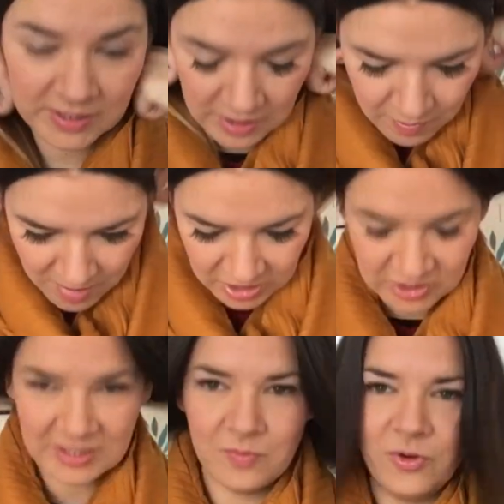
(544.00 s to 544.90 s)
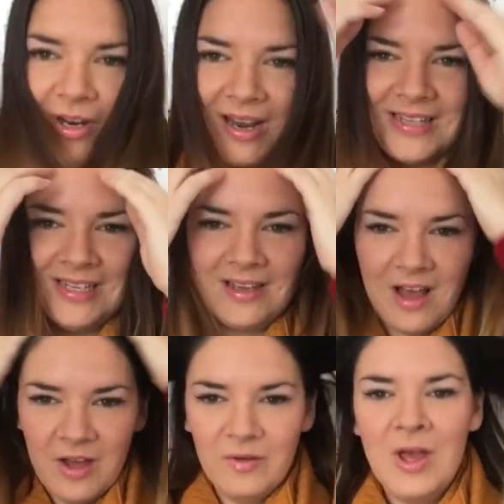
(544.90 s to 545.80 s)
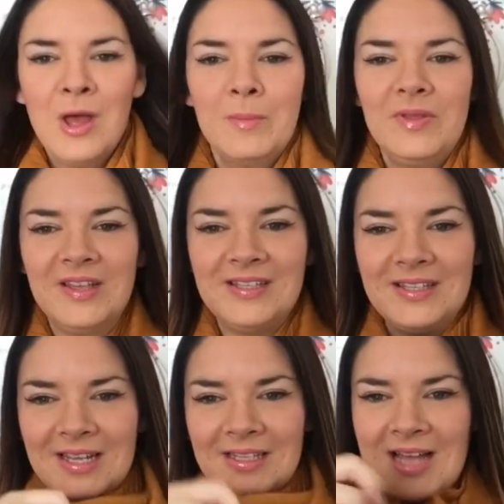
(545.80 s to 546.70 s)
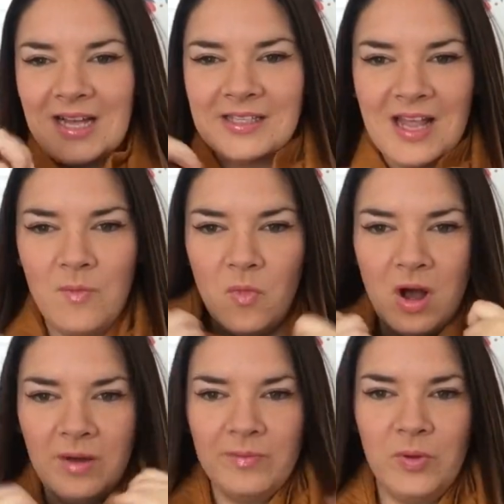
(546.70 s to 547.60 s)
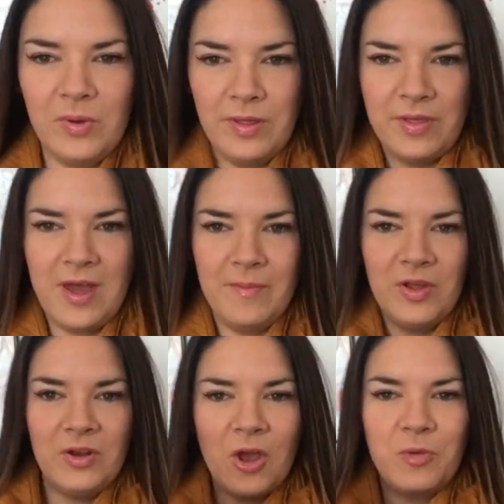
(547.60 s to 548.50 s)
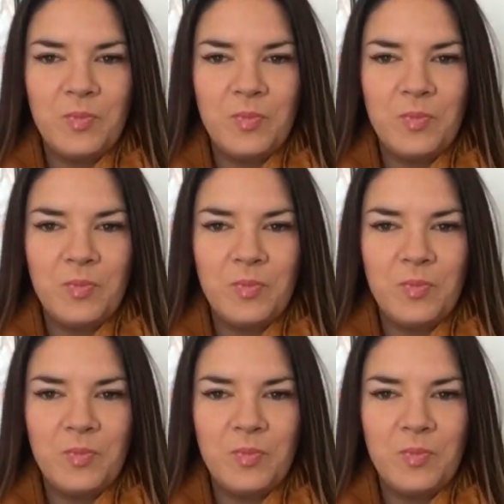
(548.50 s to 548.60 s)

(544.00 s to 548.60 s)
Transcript: it so much I didn't want to let it go. But this is the exact same one, but with no